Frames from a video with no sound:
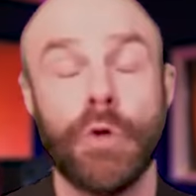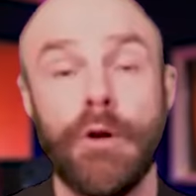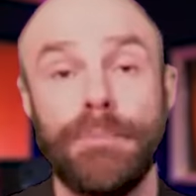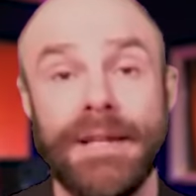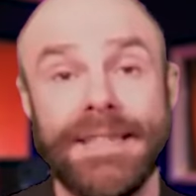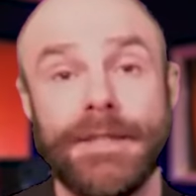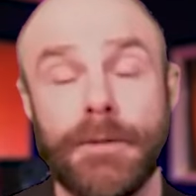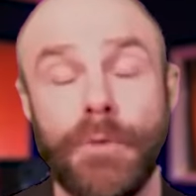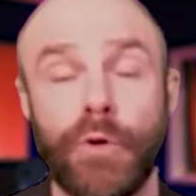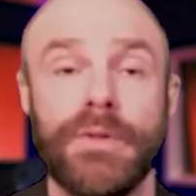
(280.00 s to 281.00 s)
So growing plants that
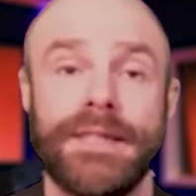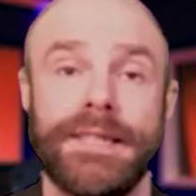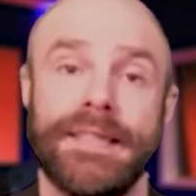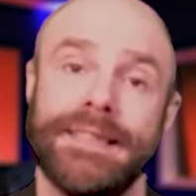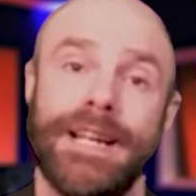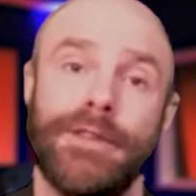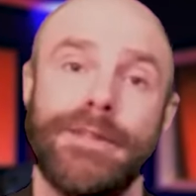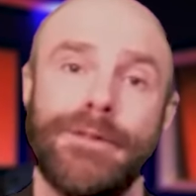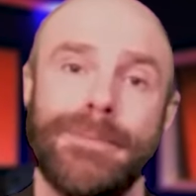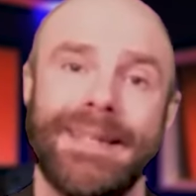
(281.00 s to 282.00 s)
are mold resistant and healthy
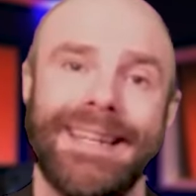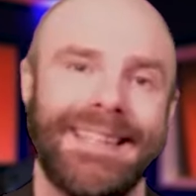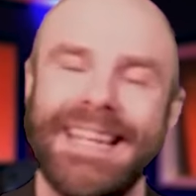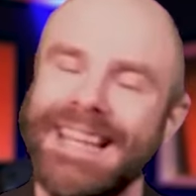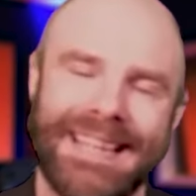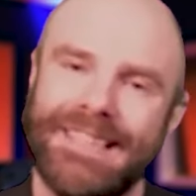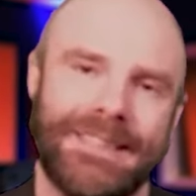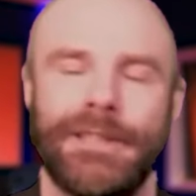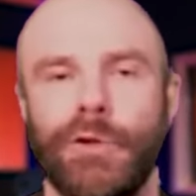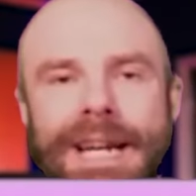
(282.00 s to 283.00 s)
from the beginning, that's just a